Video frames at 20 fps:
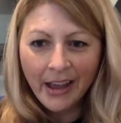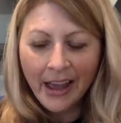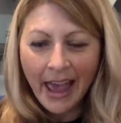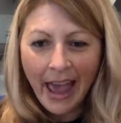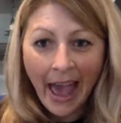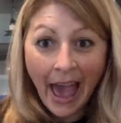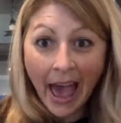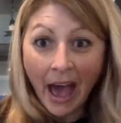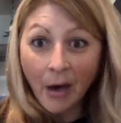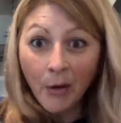
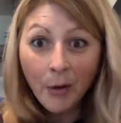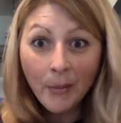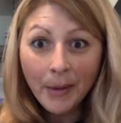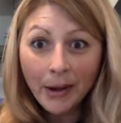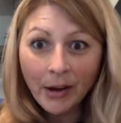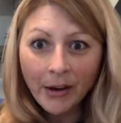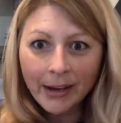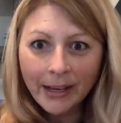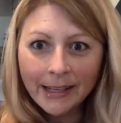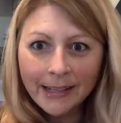how
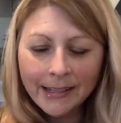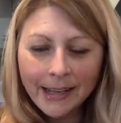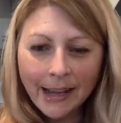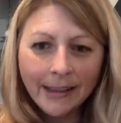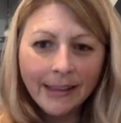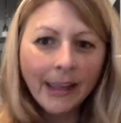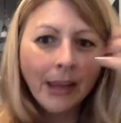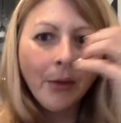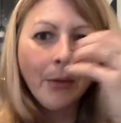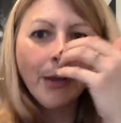American Sign
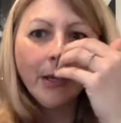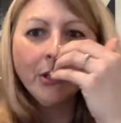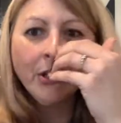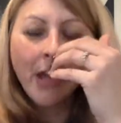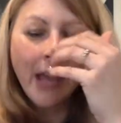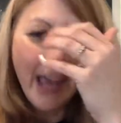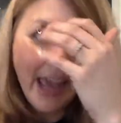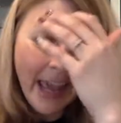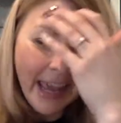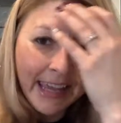Language
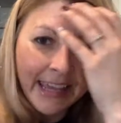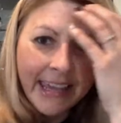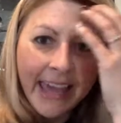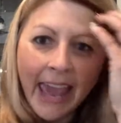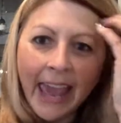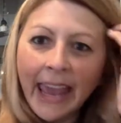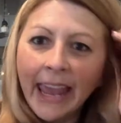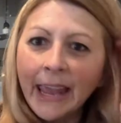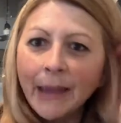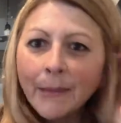
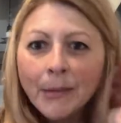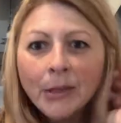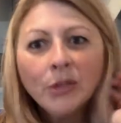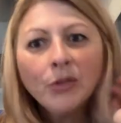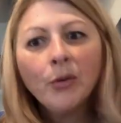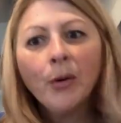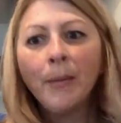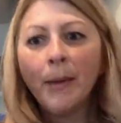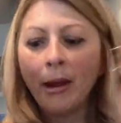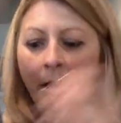came to
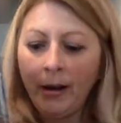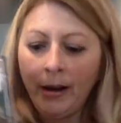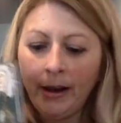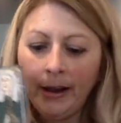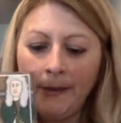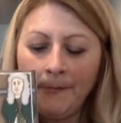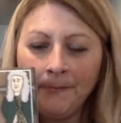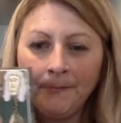America.